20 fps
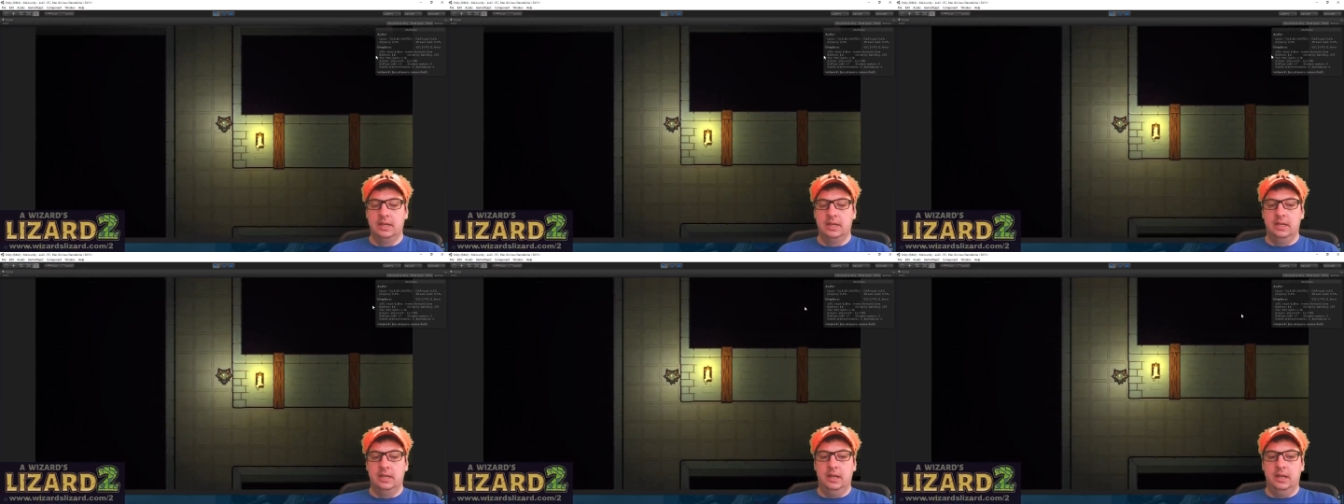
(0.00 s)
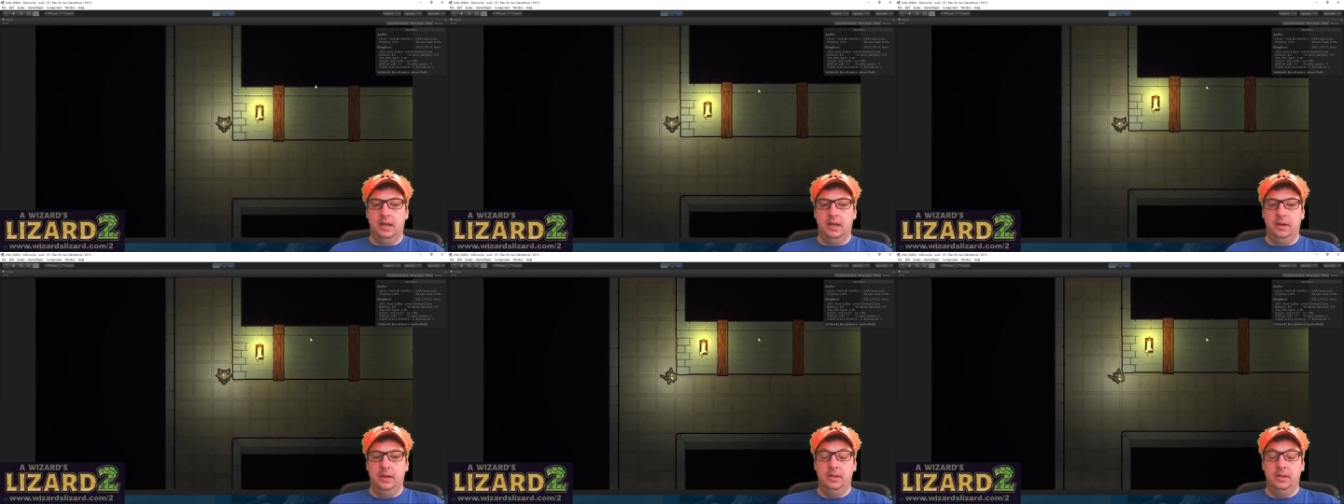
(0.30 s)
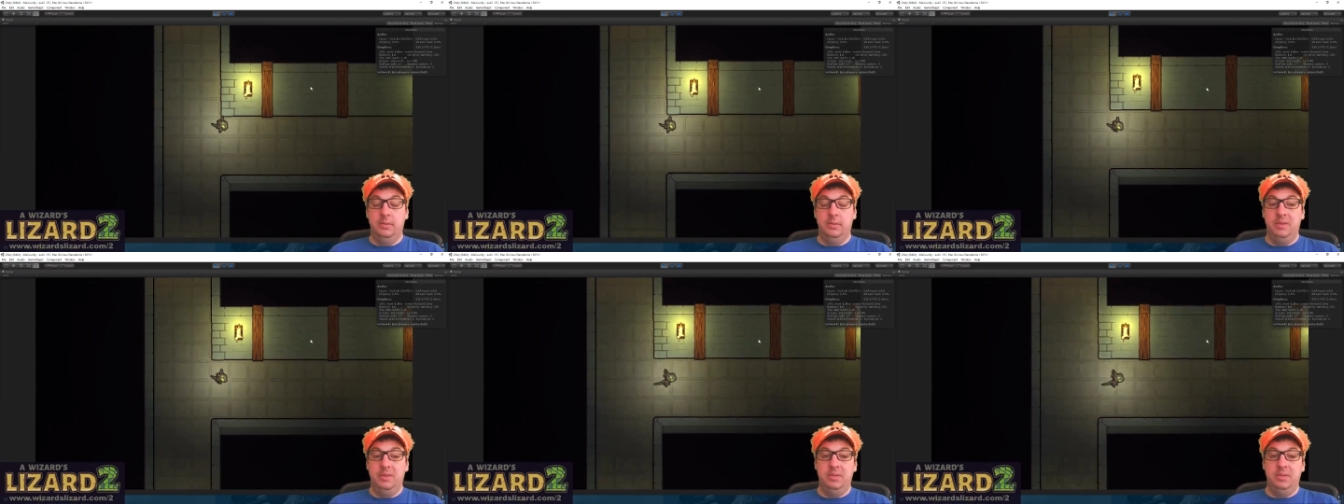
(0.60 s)
And there
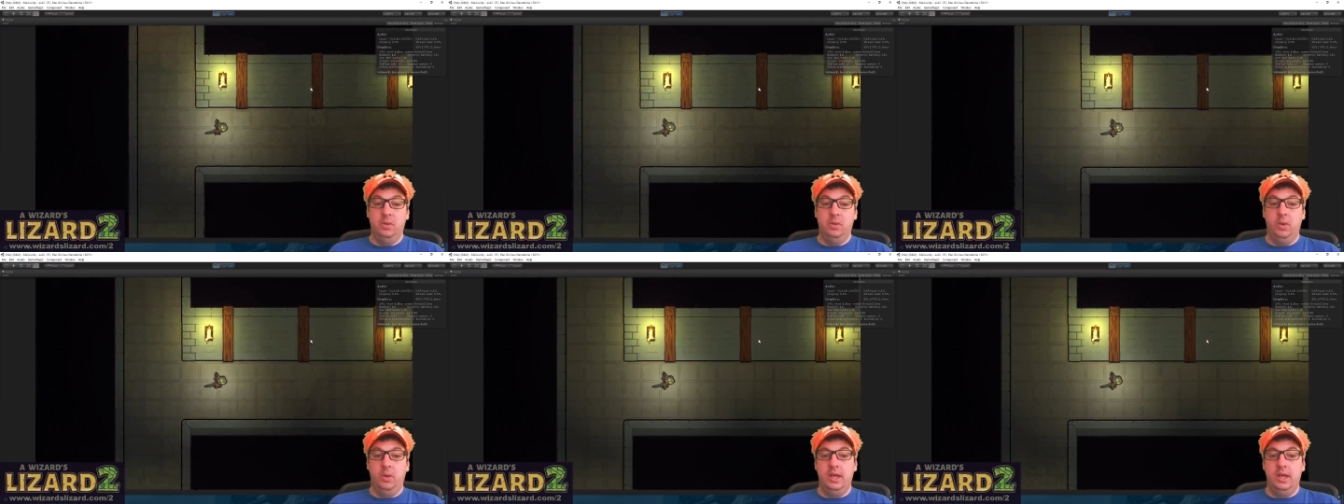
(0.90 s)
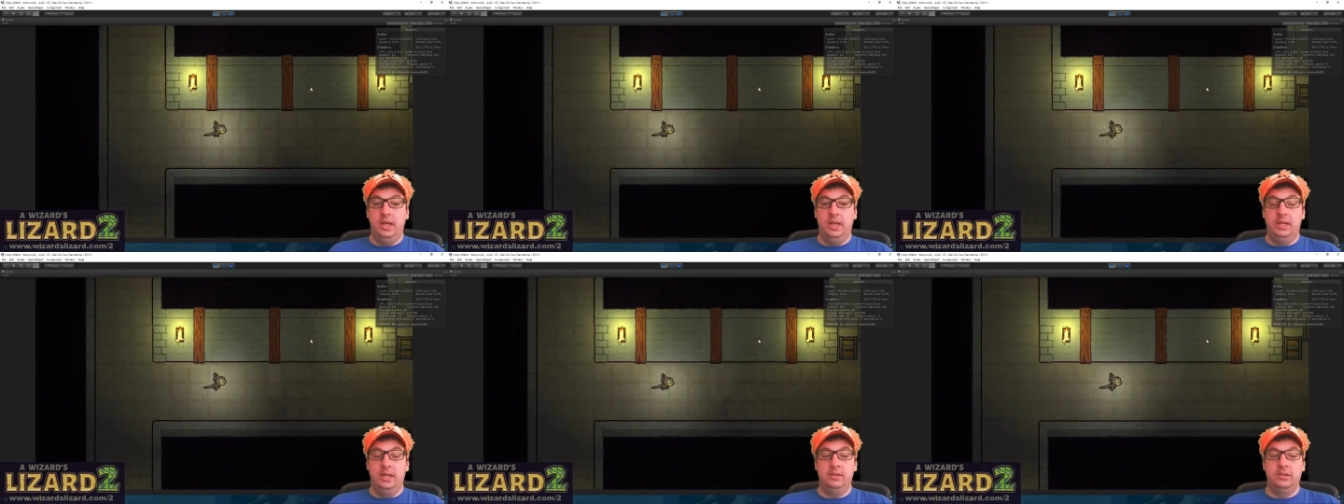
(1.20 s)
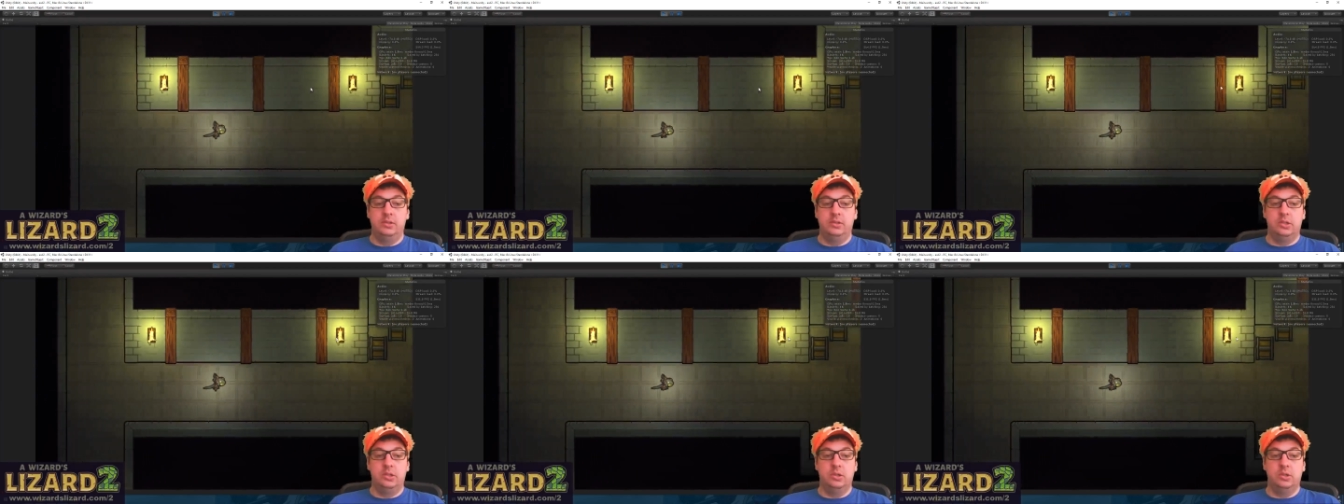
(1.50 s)
may be a way
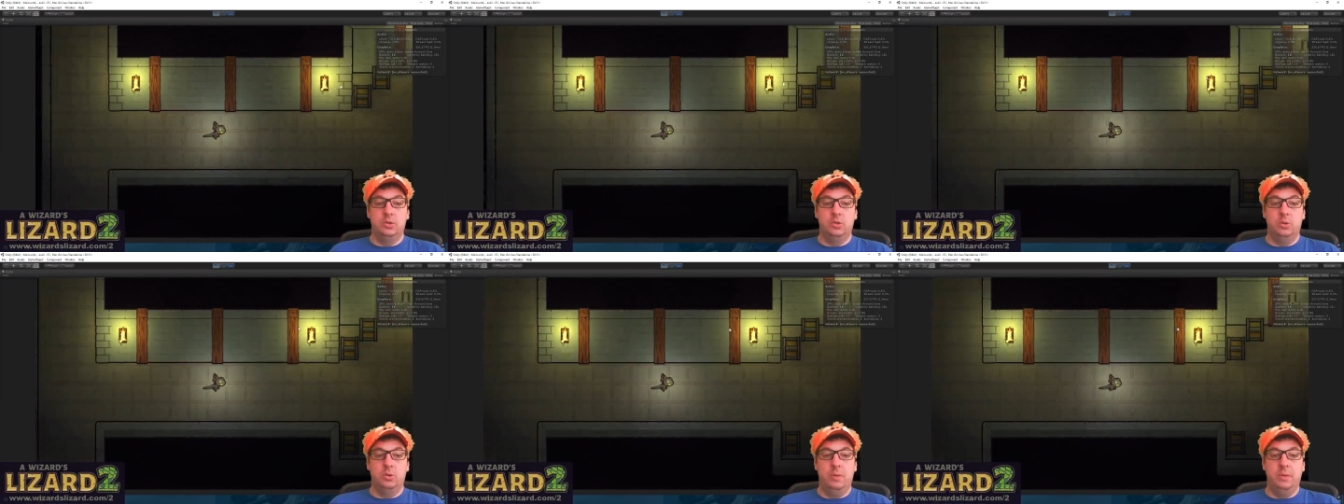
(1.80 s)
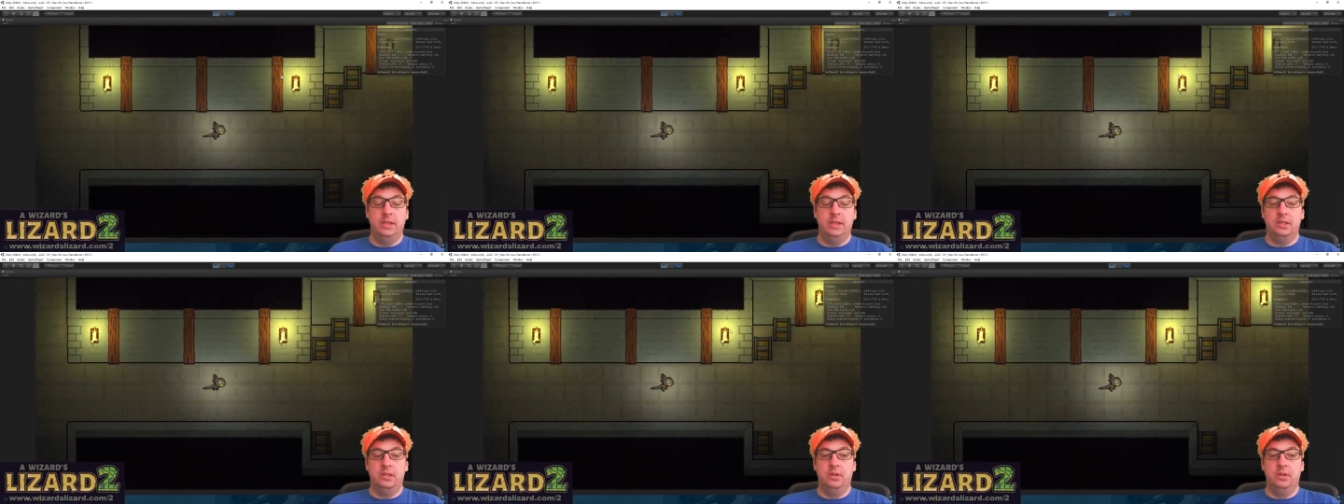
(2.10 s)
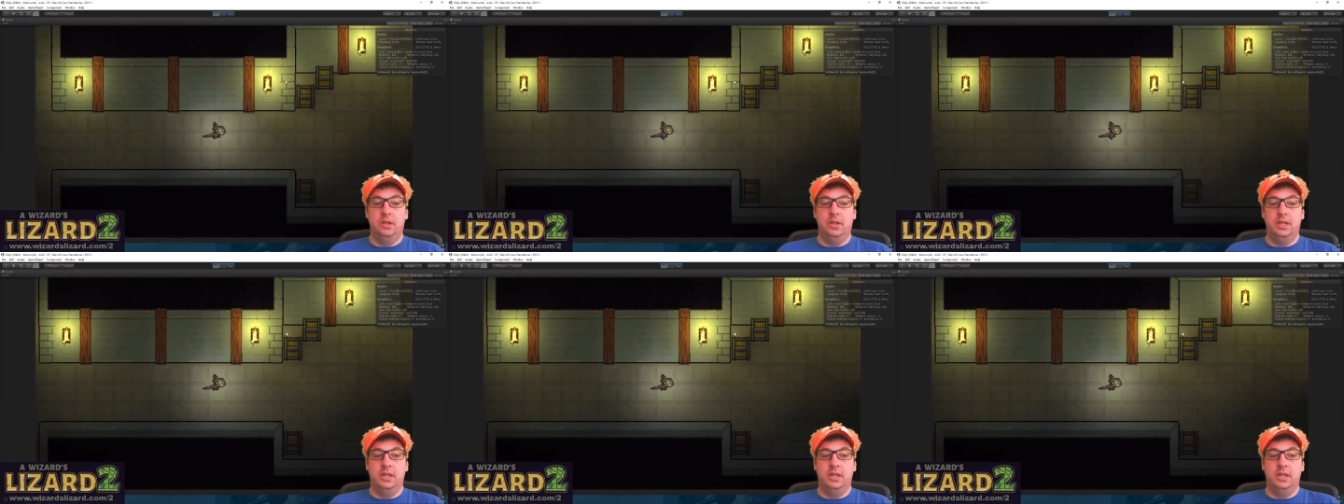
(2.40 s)
to make the Unity lights